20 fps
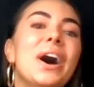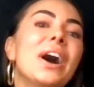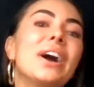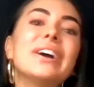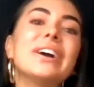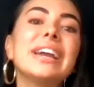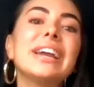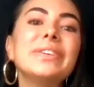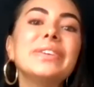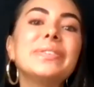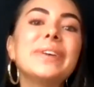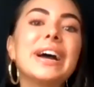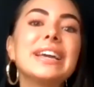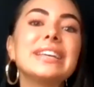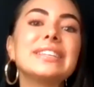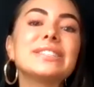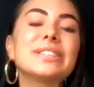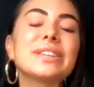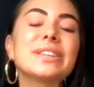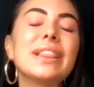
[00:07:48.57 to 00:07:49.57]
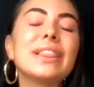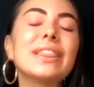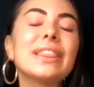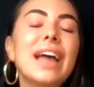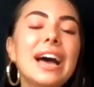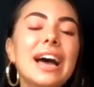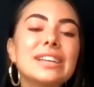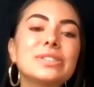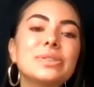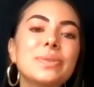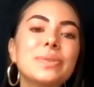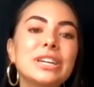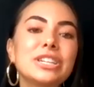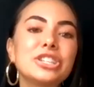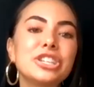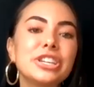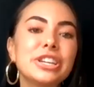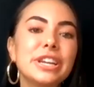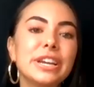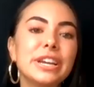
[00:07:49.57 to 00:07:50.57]
All right, you guys, last
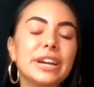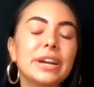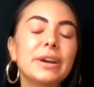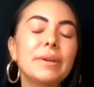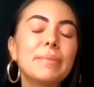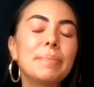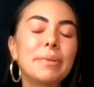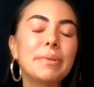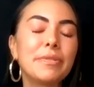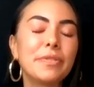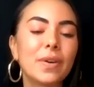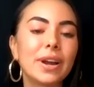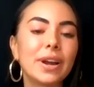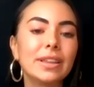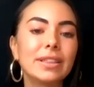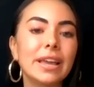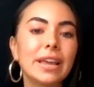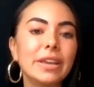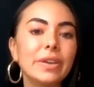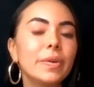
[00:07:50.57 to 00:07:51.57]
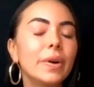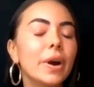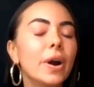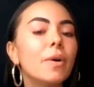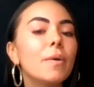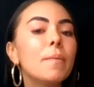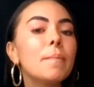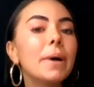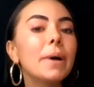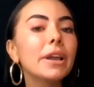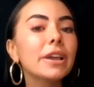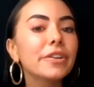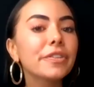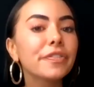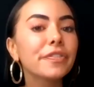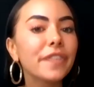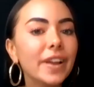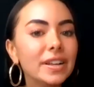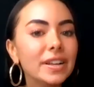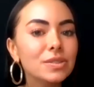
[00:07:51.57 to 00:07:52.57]
question here before I let you go. But your
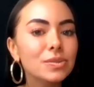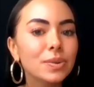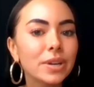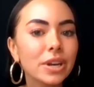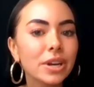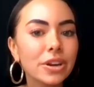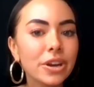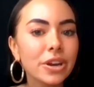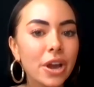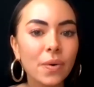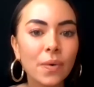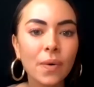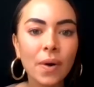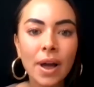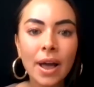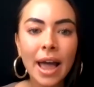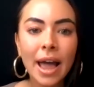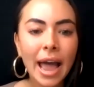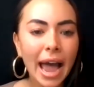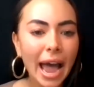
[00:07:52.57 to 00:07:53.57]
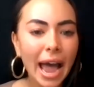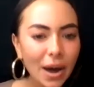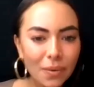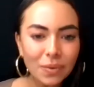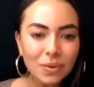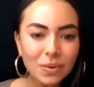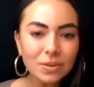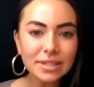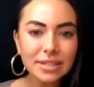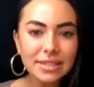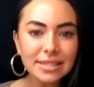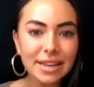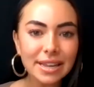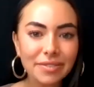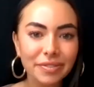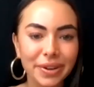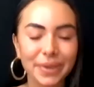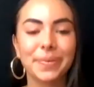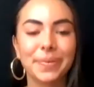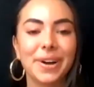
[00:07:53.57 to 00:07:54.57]
fans want to know how old is
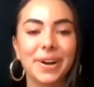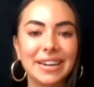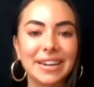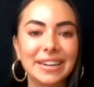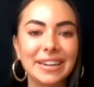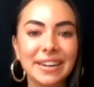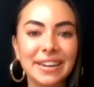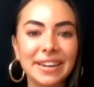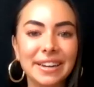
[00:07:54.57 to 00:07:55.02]
everyone?